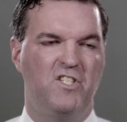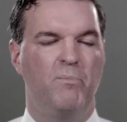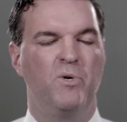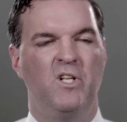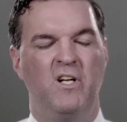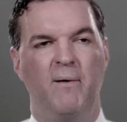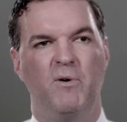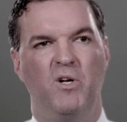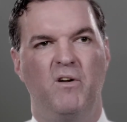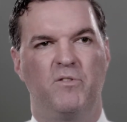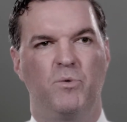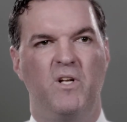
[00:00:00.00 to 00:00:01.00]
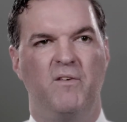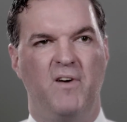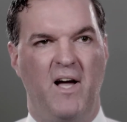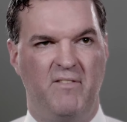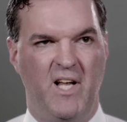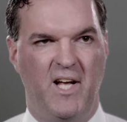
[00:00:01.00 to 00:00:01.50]
somewhere in the neighborhood of 3 to
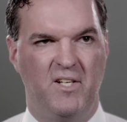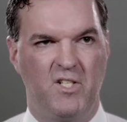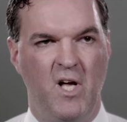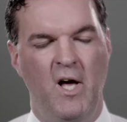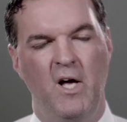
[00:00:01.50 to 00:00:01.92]
5 days.